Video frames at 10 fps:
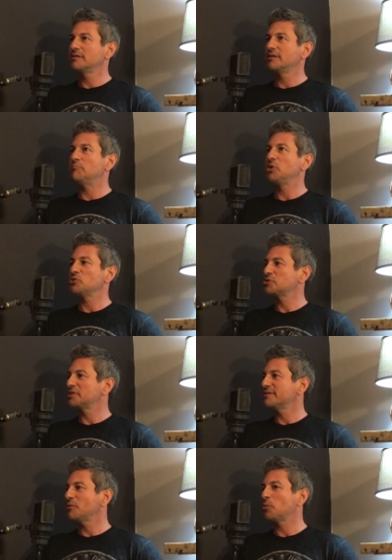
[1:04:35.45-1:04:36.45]

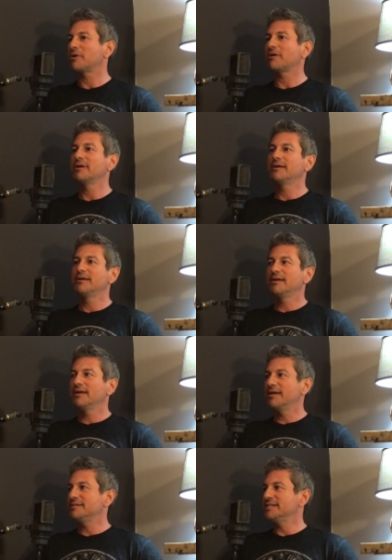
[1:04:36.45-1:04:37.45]
compulsion or
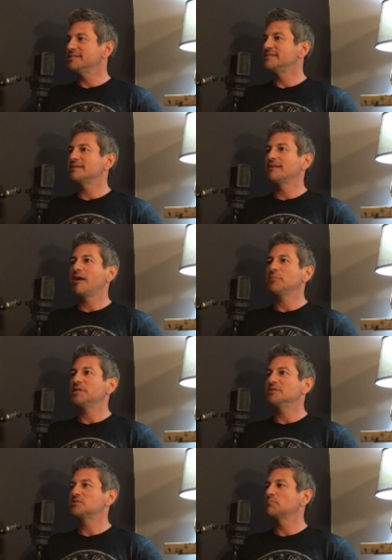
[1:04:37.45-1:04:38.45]
a need to not
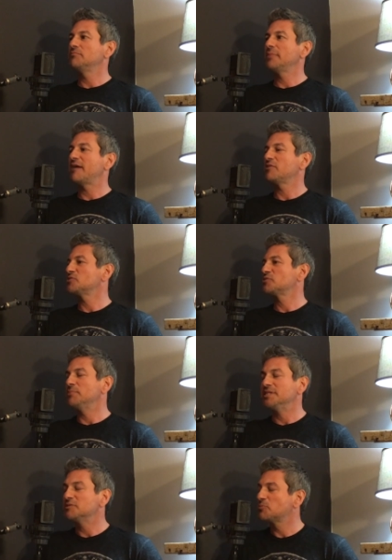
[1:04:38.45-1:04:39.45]
have others
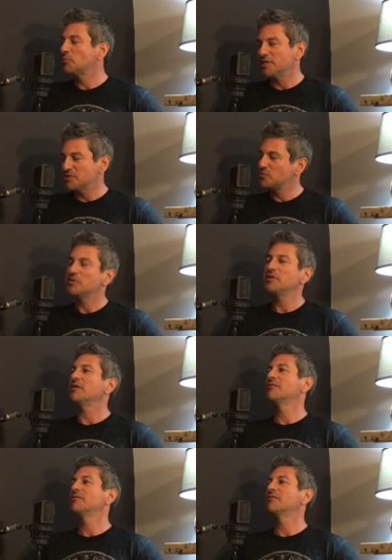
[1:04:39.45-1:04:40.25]
be displeased with you.